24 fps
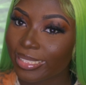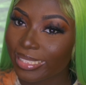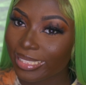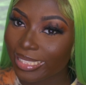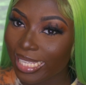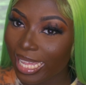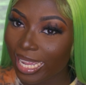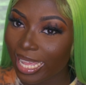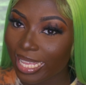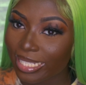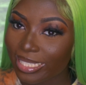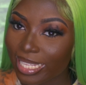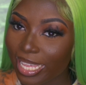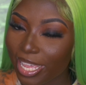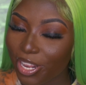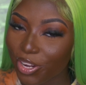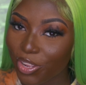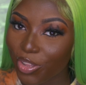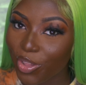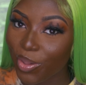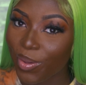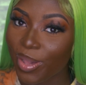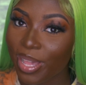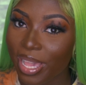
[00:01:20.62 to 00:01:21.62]
like I
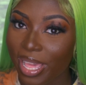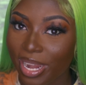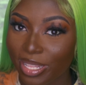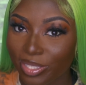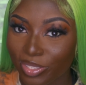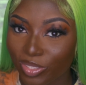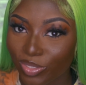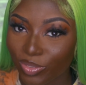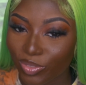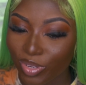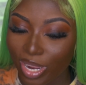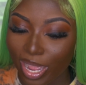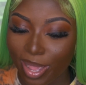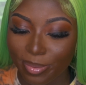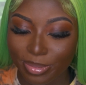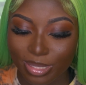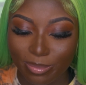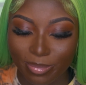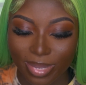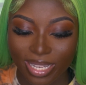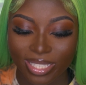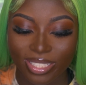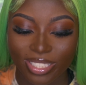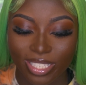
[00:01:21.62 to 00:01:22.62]
said, go ahead and subscribe
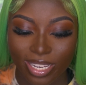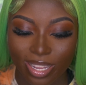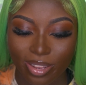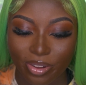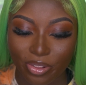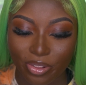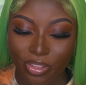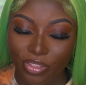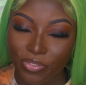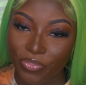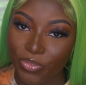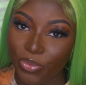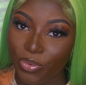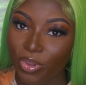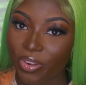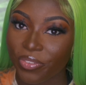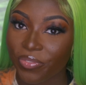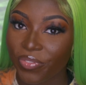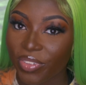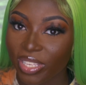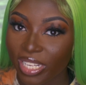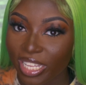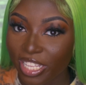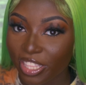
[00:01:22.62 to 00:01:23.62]
to my channel if you are
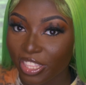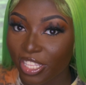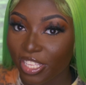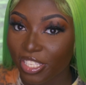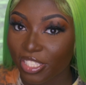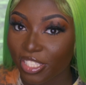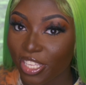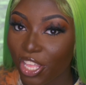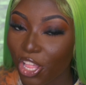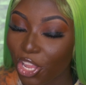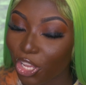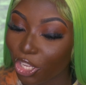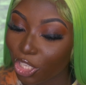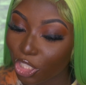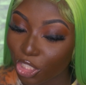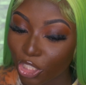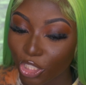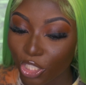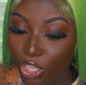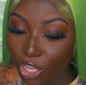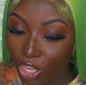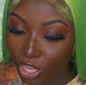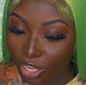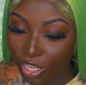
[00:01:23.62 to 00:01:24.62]
feeling this
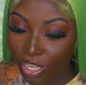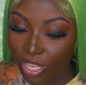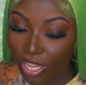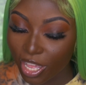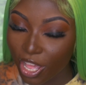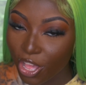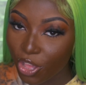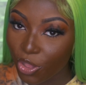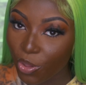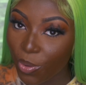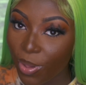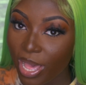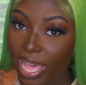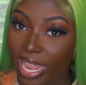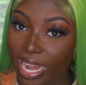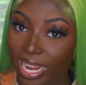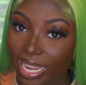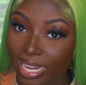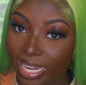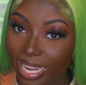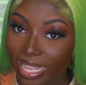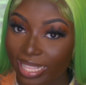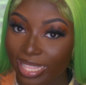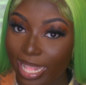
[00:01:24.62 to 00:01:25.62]
look go ahead and
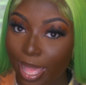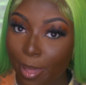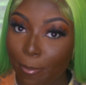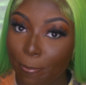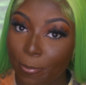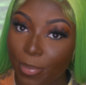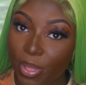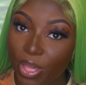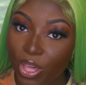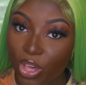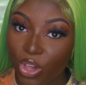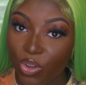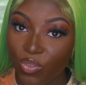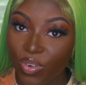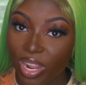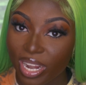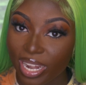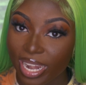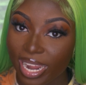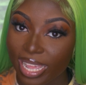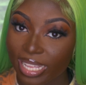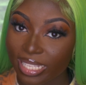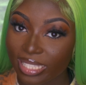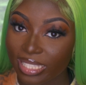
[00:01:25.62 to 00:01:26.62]
click that bell right
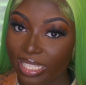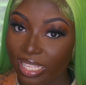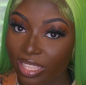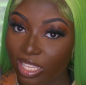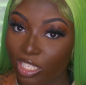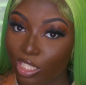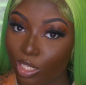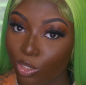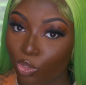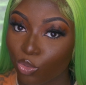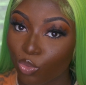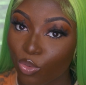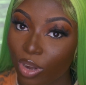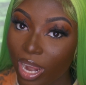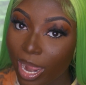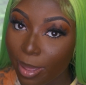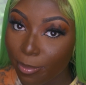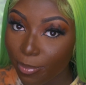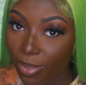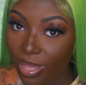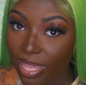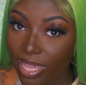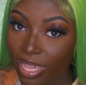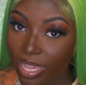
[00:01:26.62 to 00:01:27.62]
next to the
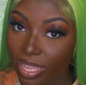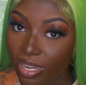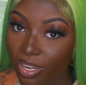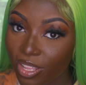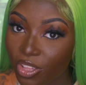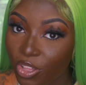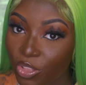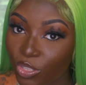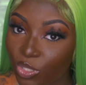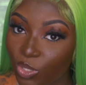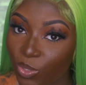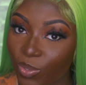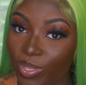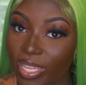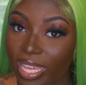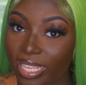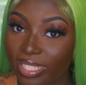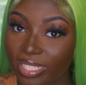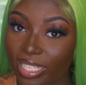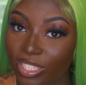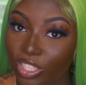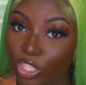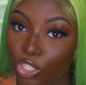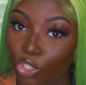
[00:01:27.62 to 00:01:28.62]
subscribe button so you
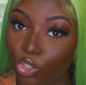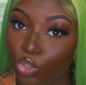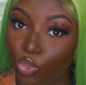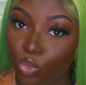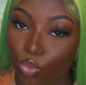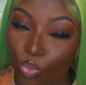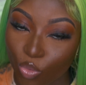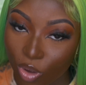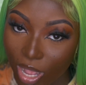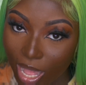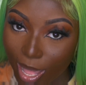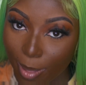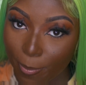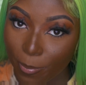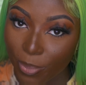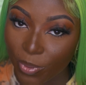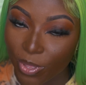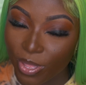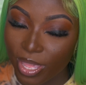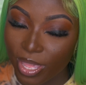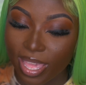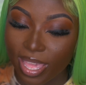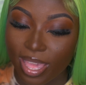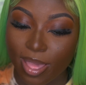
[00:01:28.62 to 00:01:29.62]
guys get the drop
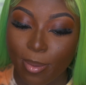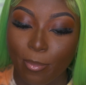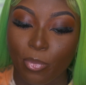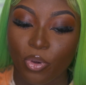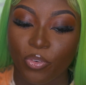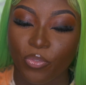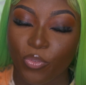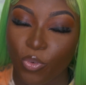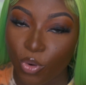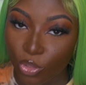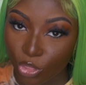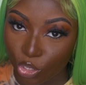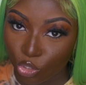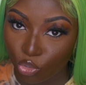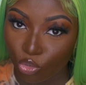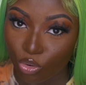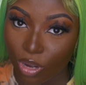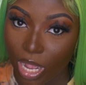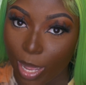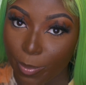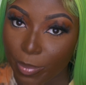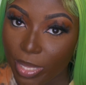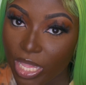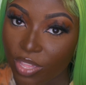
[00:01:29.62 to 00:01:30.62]
before the
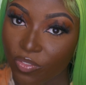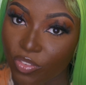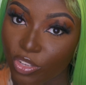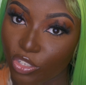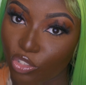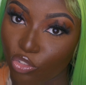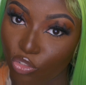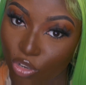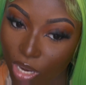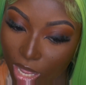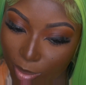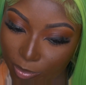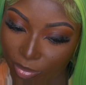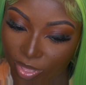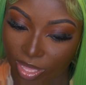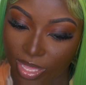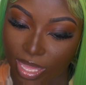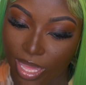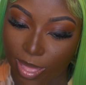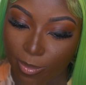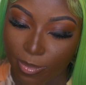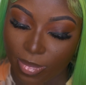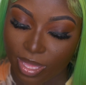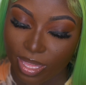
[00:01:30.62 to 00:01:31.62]
drop even drop you
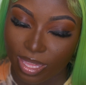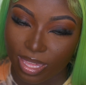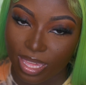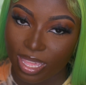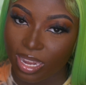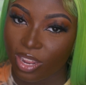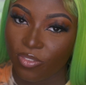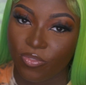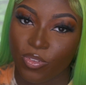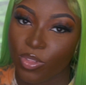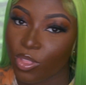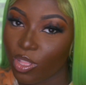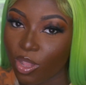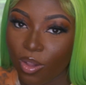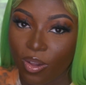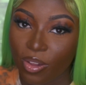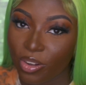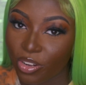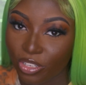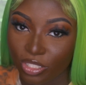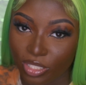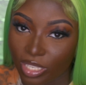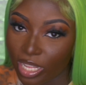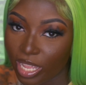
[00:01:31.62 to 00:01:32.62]
get me and if you don't
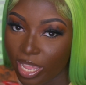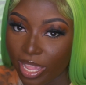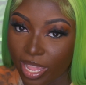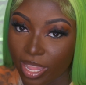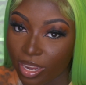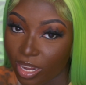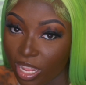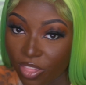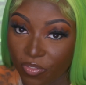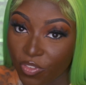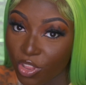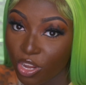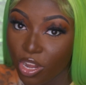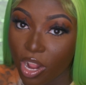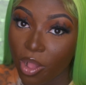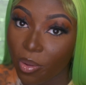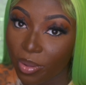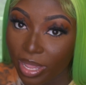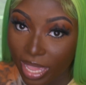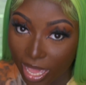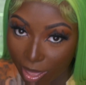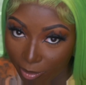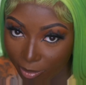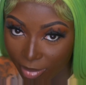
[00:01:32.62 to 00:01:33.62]
understand if you
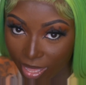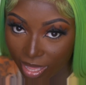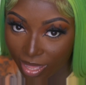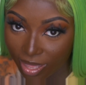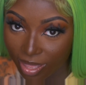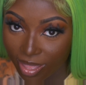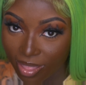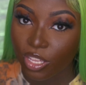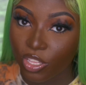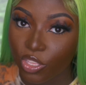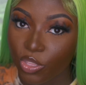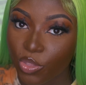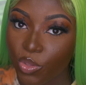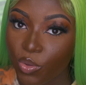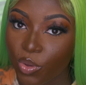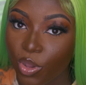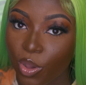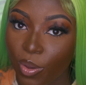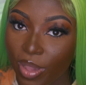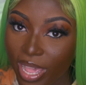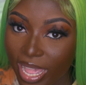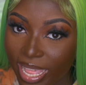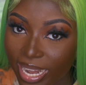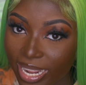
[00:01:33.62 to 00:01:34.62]
don't get me you
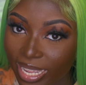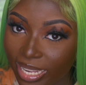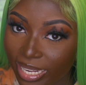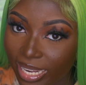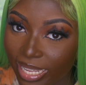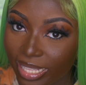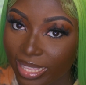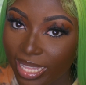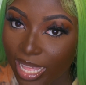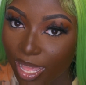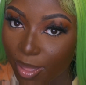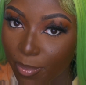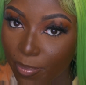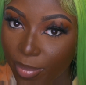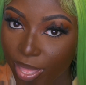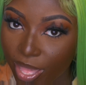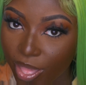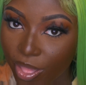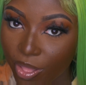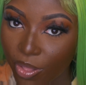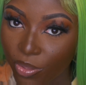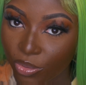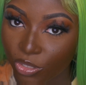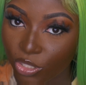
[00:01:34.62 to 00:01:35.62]
go ahead and click that
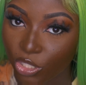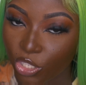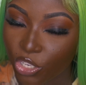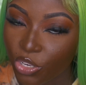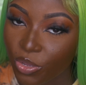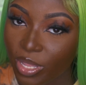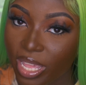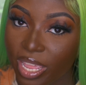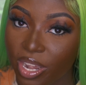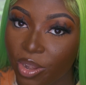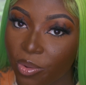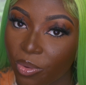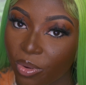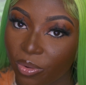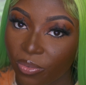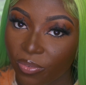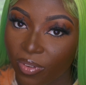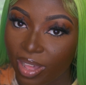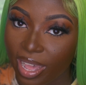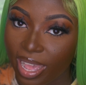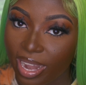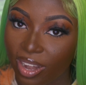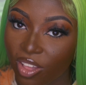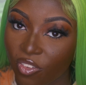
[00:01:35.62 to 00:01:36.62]
bell so you get
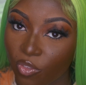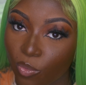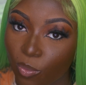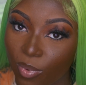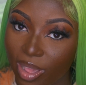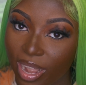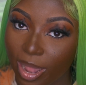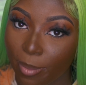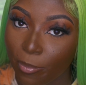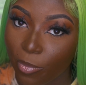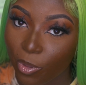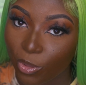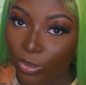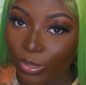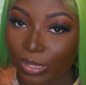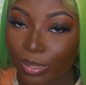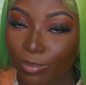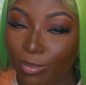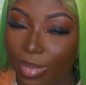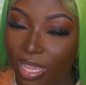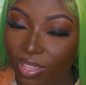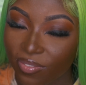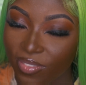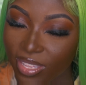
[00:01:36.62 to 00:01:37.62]
notified of when I
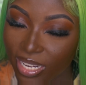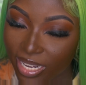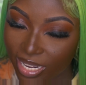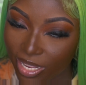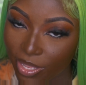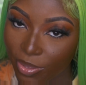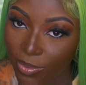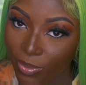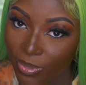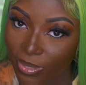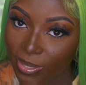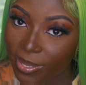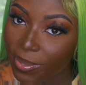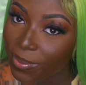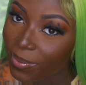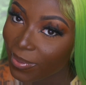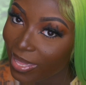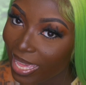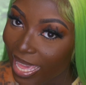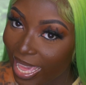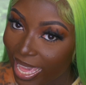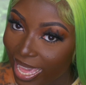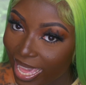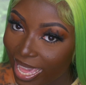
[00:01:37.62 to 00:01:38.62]
post my videos
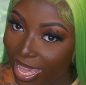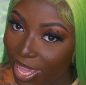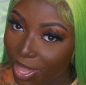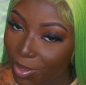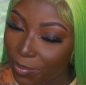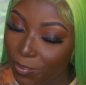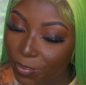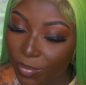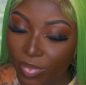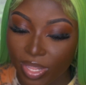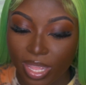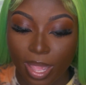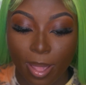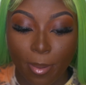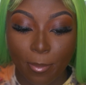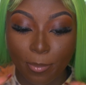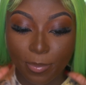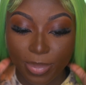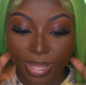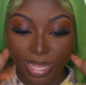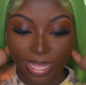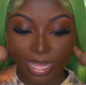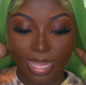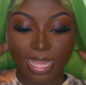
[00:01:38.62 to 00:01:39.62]
okay
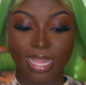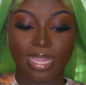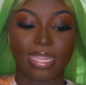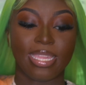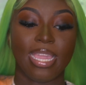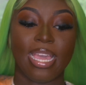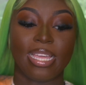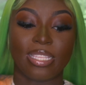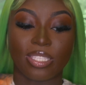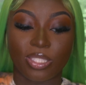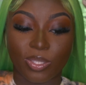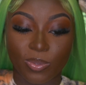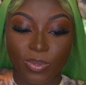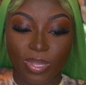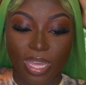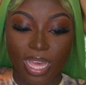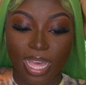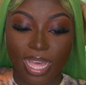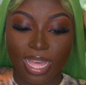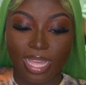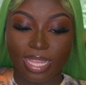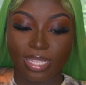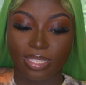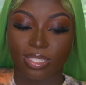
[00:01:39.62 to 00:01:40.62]
but yes you
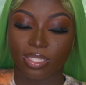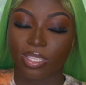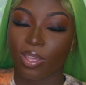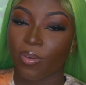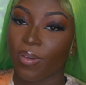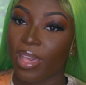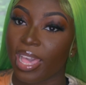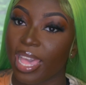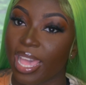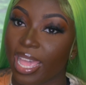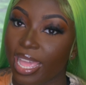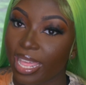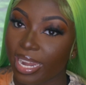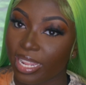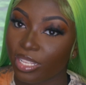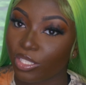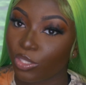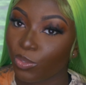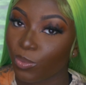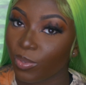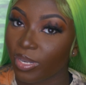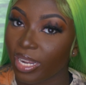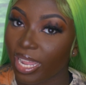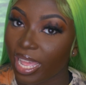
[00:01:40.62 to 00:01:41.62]
guys go ahead and
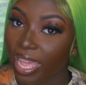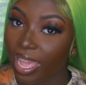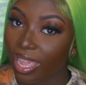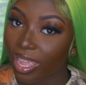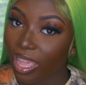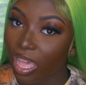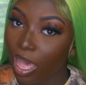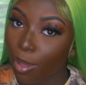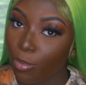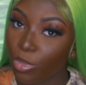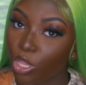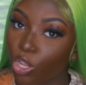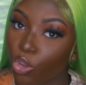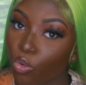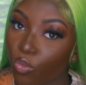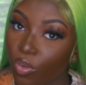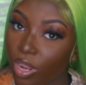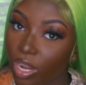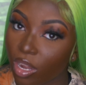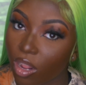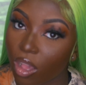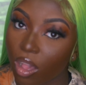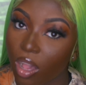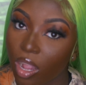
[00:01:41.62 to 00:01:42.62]
do that comment your
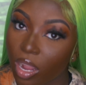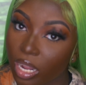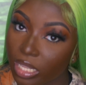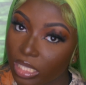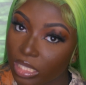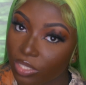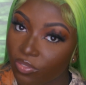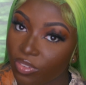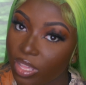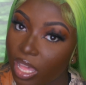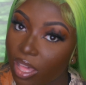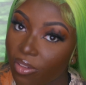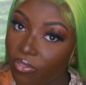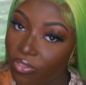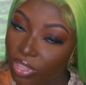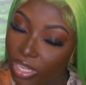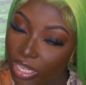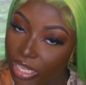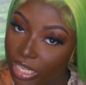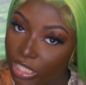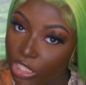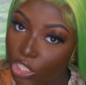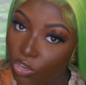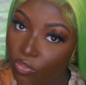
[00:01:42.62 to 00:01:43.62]
green hearts if y'all
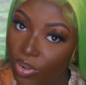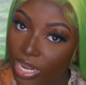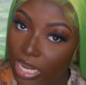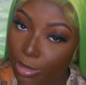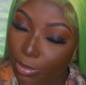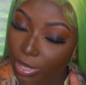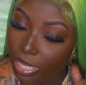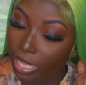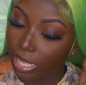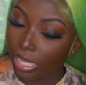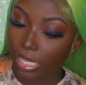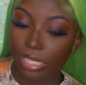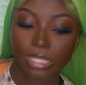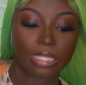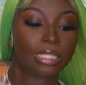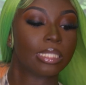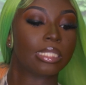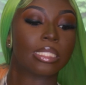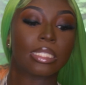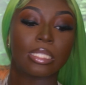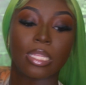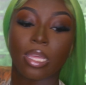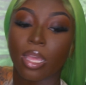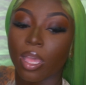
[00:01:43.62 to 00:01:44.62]
feeling this already because